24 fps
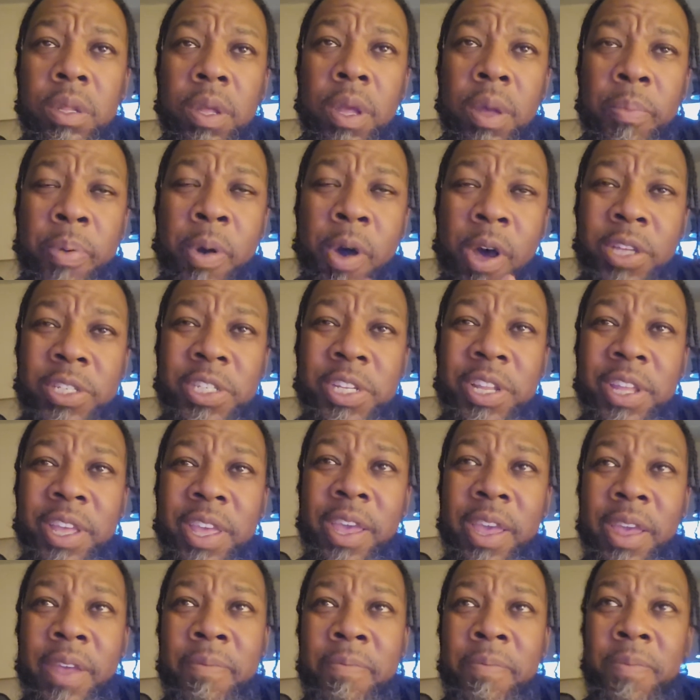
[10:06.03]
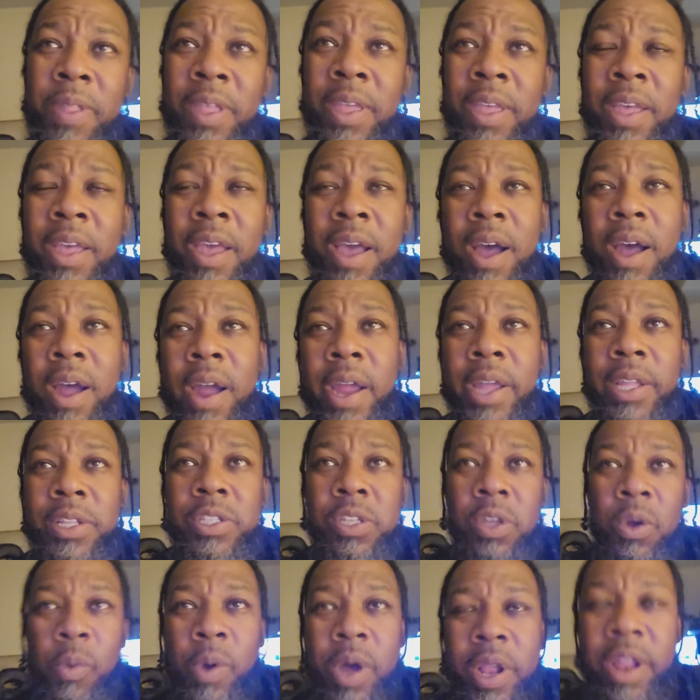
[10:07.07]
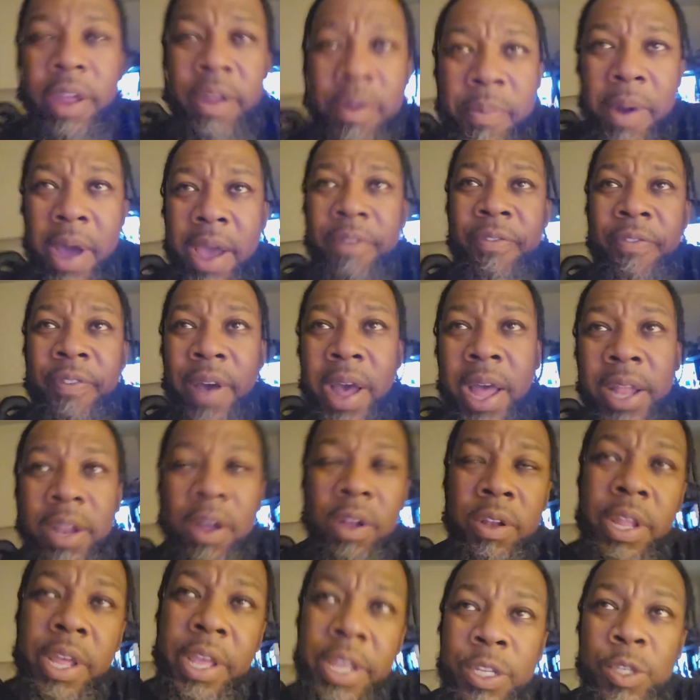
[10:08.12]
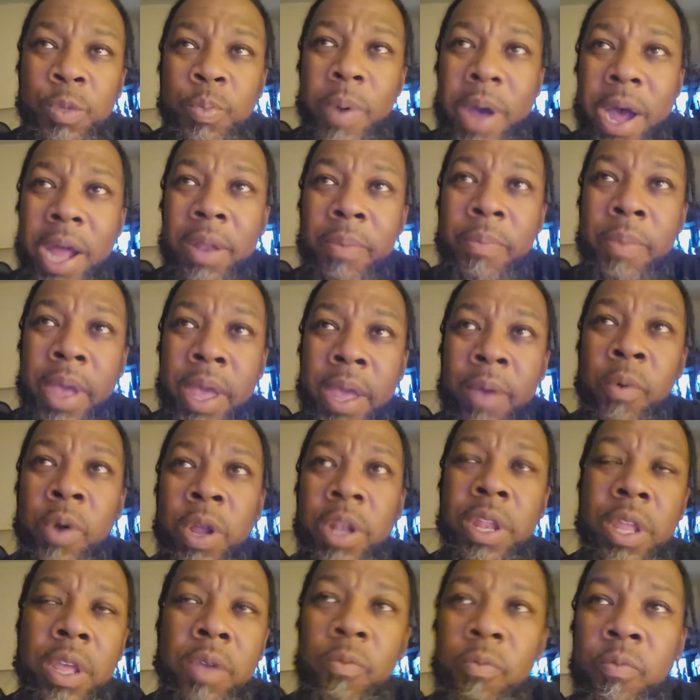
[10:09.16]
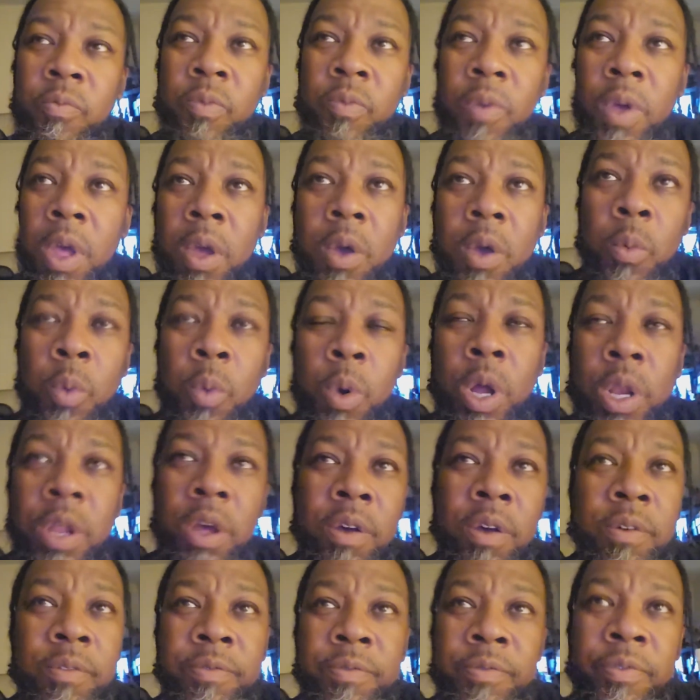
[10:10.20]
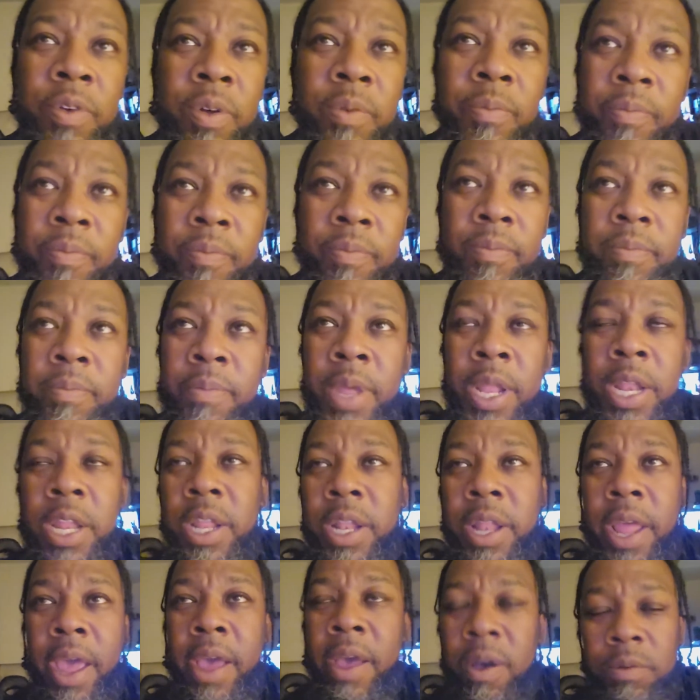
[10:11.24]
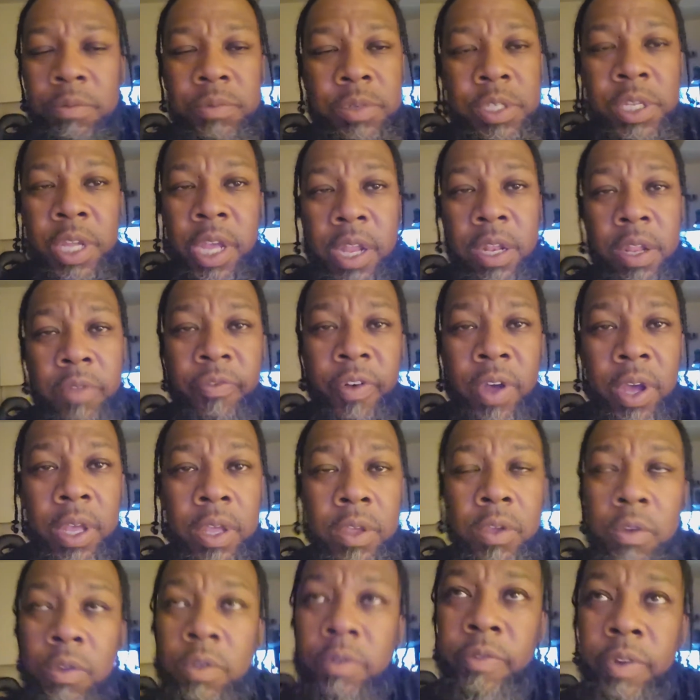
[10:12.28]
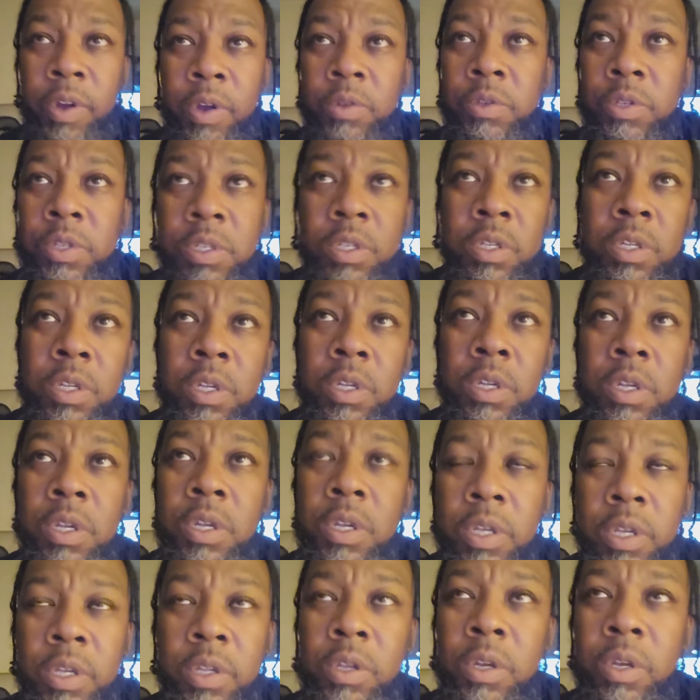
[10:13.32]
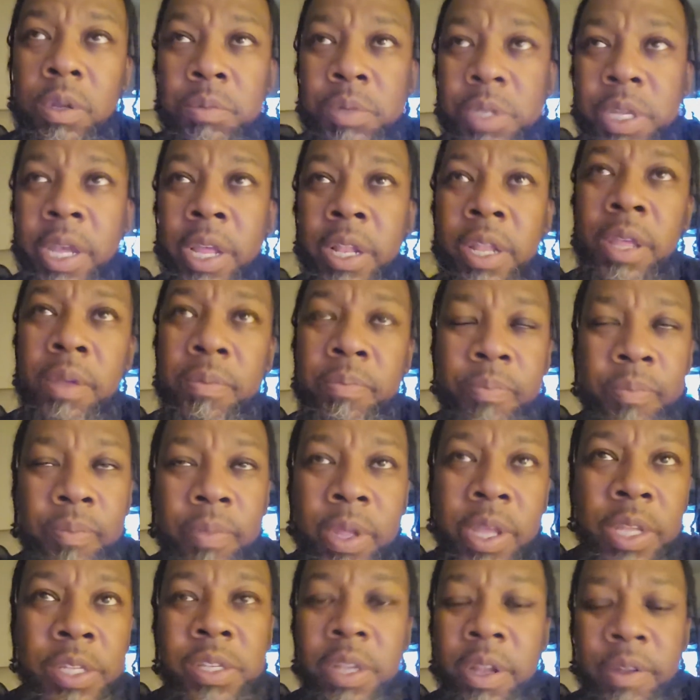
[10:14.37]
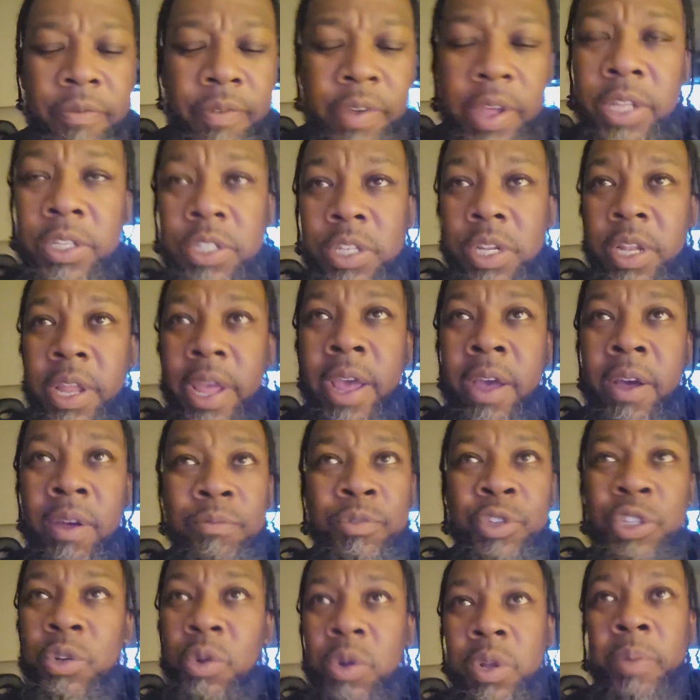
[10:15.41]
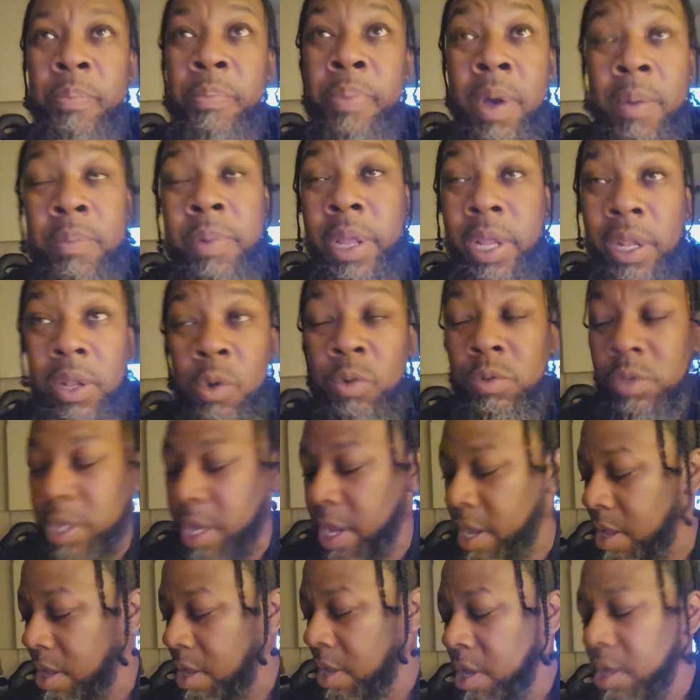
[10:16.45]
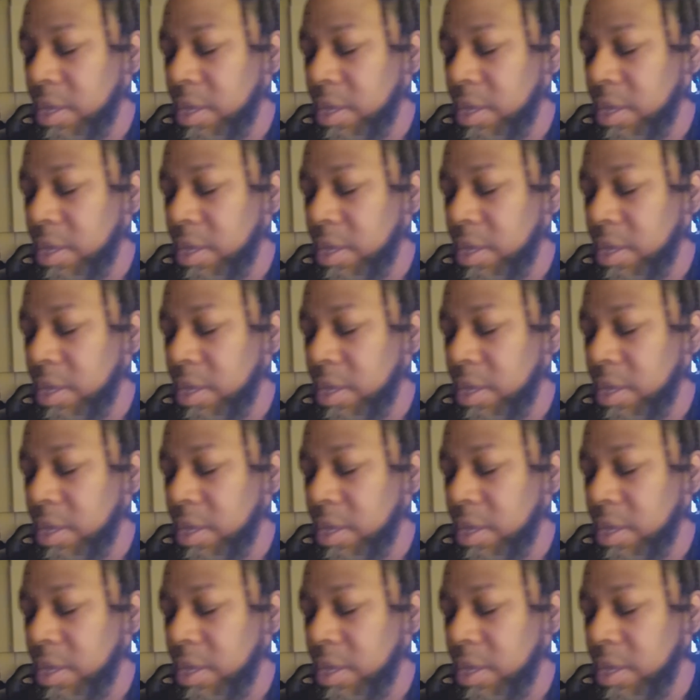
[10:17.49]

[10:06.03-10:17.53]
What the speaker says: I pause it again. All right, so what did everybody find out that he's Spider-Man? Wasn't he one of many that helped save the fucking universe? You know what I'm saying? He's an Avenger now. I'm sure the public knows that.